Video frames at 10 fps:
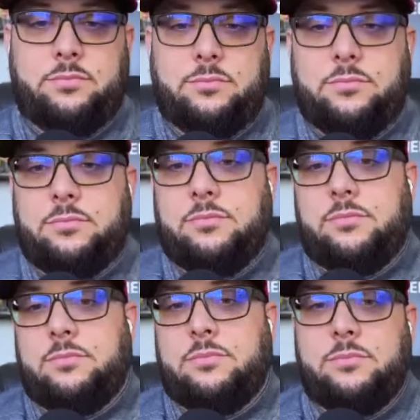
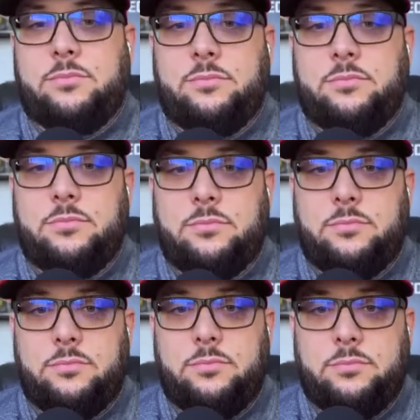
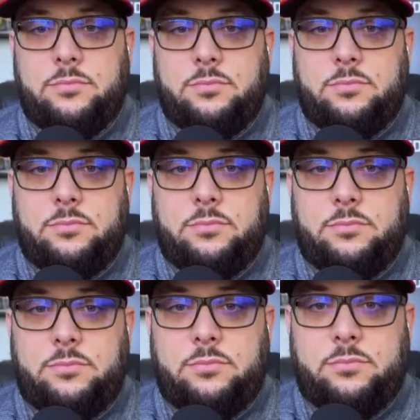
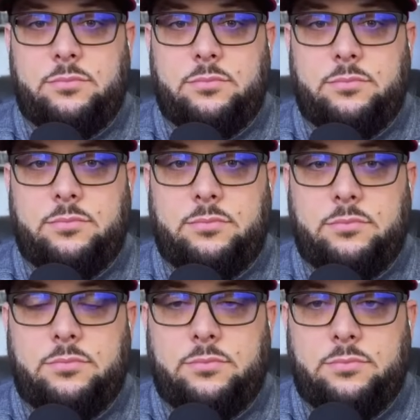
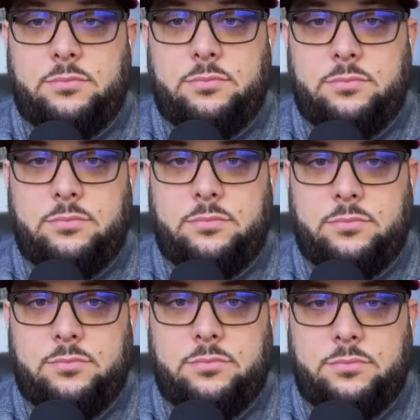
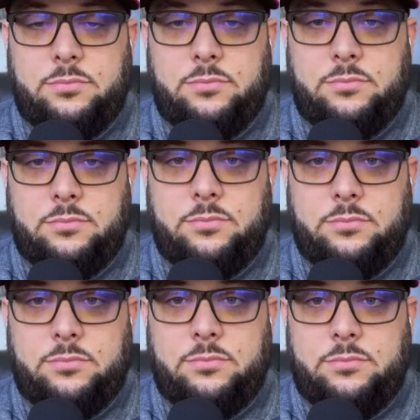
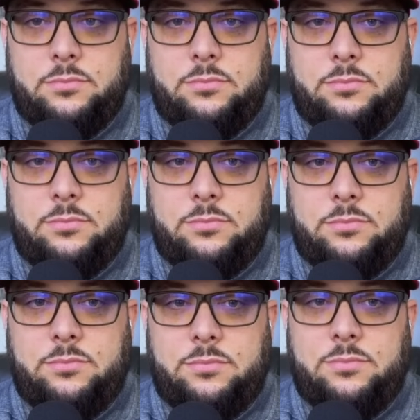
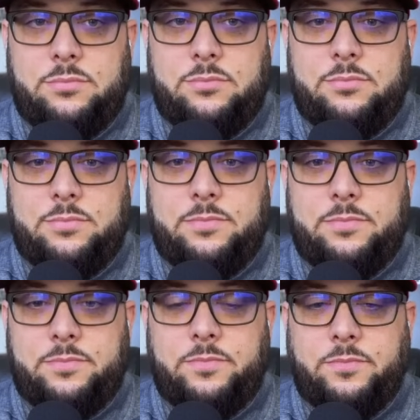
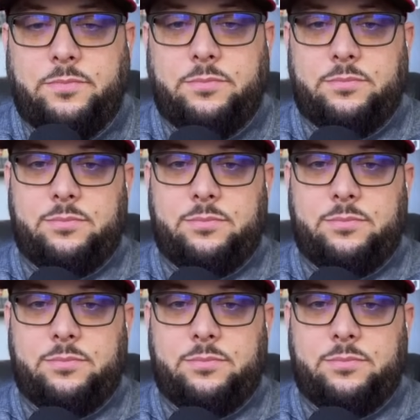The person shown says nothing.